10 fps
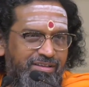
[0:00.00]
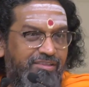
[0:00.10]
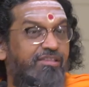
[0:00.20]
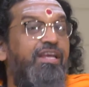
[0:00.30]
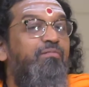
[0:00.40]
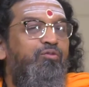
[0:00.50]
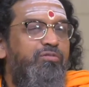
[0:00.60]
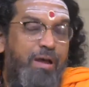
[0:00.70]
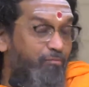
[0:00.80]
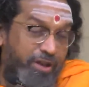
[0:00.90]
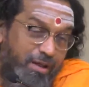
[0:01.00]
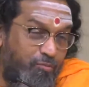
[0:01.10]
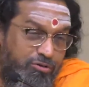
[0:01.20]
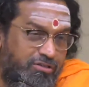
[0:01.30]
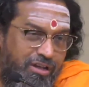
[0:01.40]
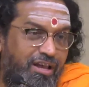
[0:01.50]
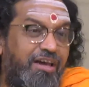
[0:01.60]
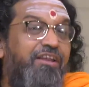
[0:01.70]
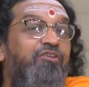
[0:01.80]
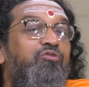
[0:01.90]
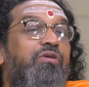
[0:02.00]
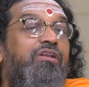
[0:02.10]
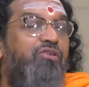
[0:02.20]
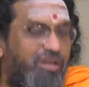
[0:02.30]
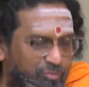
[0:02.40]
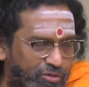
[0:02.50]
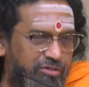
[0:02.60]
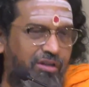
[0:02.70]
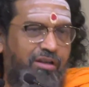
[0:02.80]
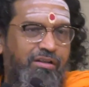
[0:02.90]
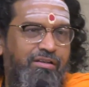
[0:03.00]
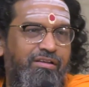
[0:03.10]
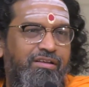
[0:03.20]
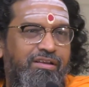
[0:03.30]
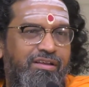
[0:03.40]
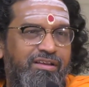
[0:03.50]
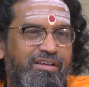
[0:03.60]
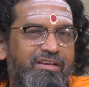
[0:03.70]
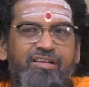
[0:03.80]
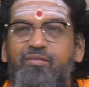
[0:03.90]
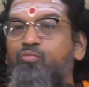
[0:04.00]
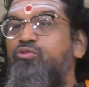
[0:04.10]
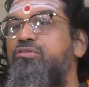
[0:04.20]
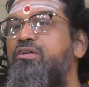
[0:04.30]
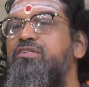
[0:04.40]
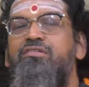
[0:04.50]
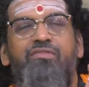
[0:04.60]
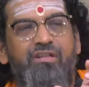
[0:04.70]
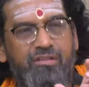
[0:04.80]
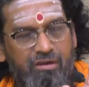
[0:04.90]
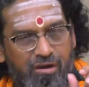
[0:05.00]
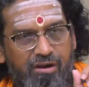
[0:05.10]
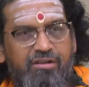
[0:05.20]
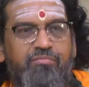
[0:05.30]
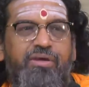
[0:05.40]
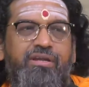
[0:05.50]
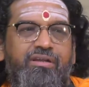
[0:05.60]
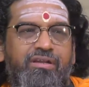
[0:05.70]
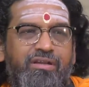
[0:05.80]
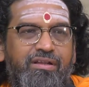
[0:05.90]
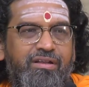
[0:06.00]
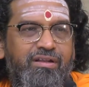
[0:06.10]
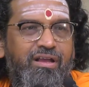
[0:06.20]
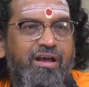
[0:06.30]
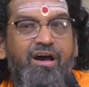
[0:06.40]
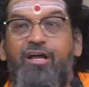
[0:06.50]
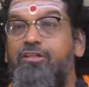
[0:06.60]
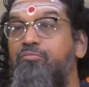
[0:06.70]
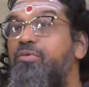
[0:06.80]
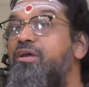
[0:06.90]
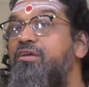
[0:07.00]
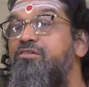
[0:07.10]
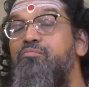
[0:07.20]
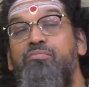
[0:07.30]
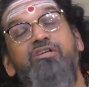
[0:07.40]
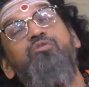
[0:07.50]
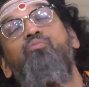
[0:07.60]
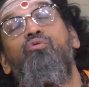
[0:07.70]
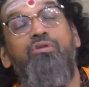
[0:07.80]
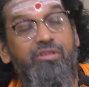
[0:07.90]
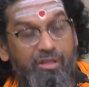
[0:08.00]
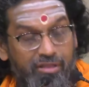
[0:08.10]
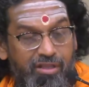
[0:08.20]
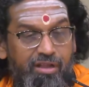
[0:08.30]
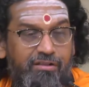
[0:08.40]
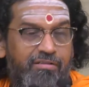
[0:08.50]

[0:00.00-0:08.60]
I'm very emotional. Arey, you are not emotional. Emotion is a thought, my dear. Atma is much more than that.